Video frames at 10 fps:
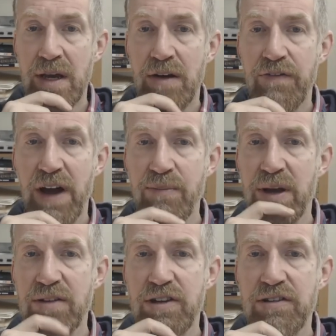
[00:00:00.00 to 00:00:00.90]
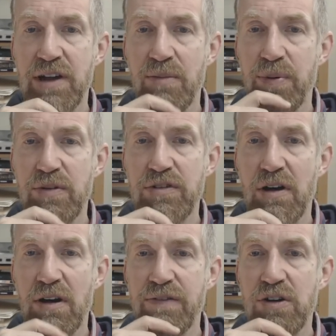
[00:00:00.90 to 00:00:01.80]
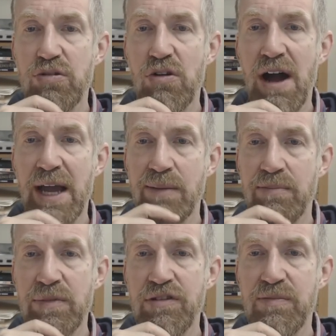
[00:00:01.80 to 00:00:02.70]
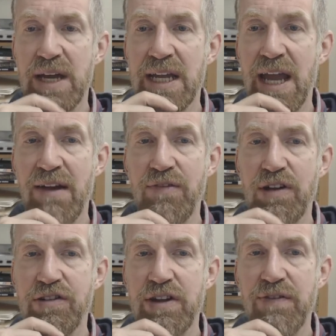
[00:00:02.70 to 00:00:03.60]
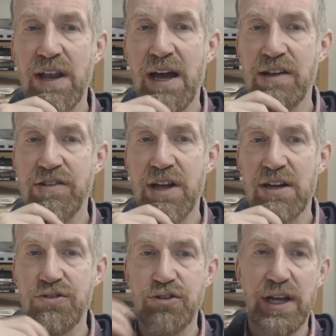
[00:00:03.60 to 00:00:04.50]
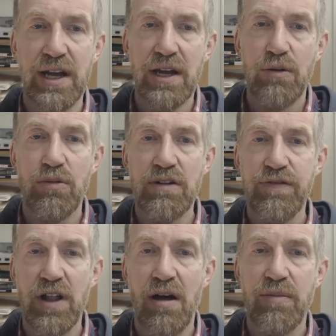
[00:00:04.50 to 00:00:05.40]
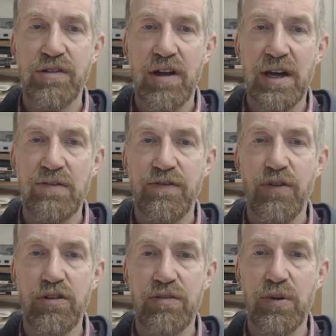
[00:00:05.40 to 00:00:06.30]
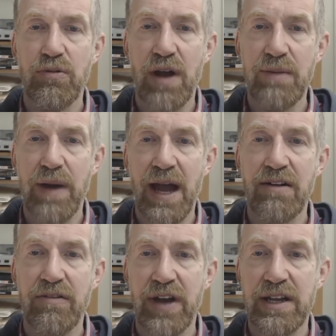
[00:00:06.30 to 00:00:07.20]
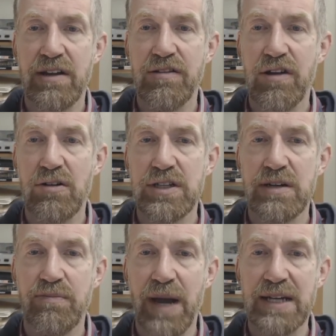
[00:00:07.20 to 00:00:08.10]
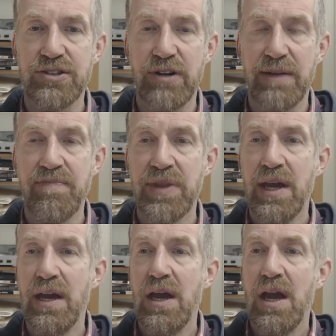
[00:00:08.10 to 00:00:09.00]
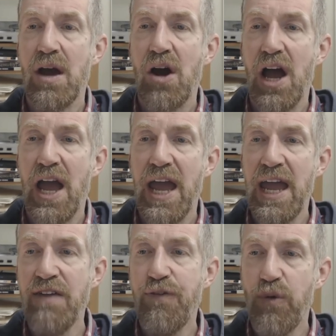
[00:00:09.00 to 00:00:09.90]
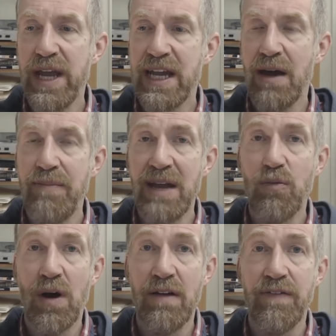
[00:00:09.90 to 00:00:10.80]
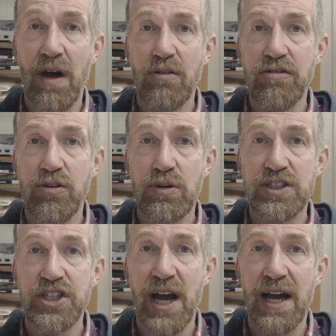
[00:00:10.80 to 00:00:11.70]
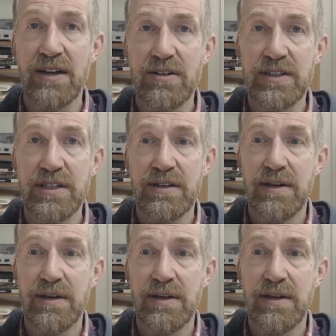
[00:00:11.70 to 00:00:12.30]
Feinberg's examples of crimes in every civilized country, willful homicide, forcible rape, aggravated assault, and battery. If we commit one of those to a child,